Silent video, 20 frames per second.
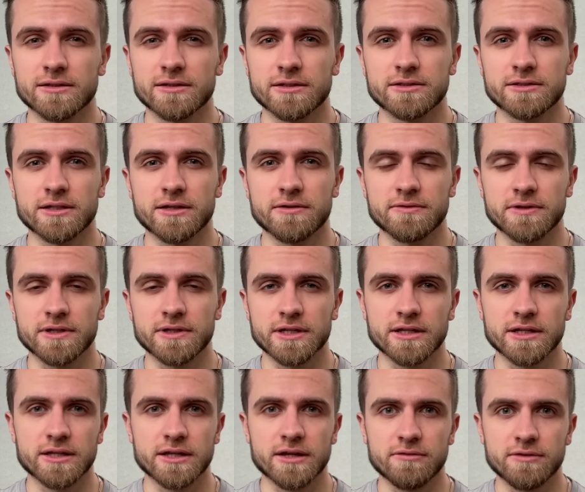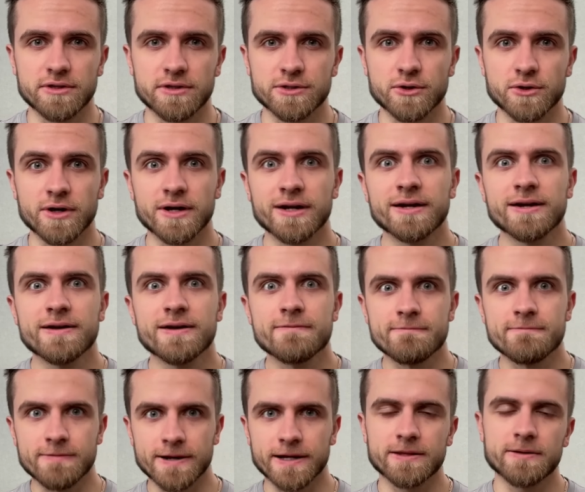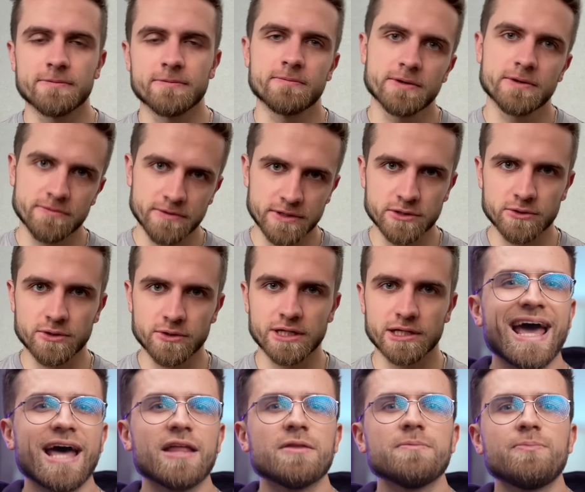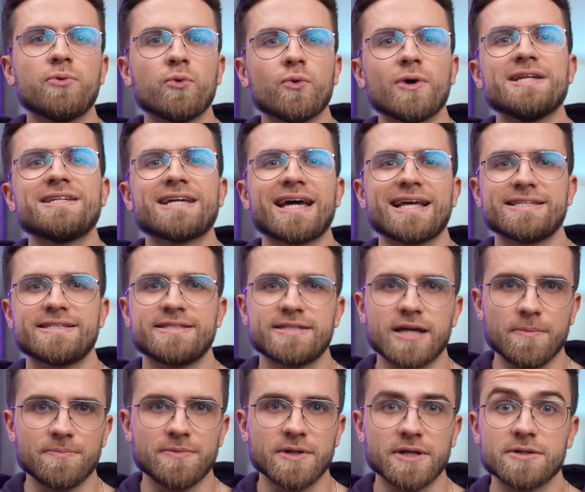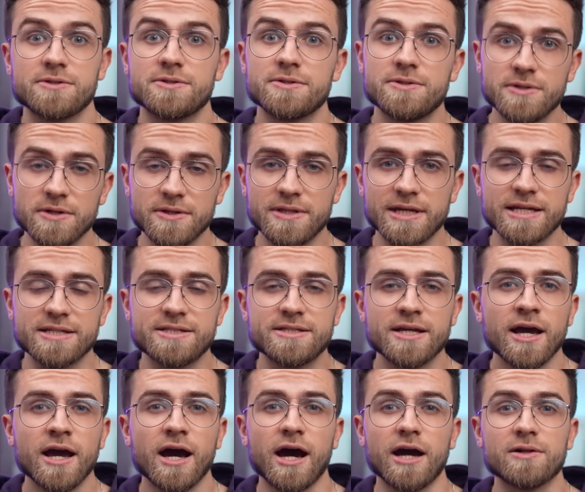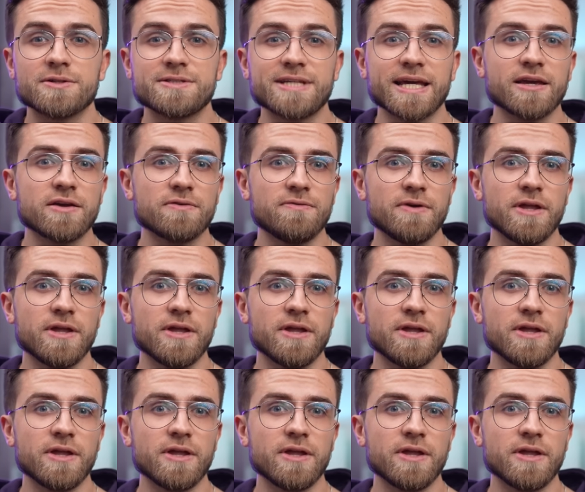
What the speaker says: I want the little person to appear on the screen and point at something. To do this, I'll take a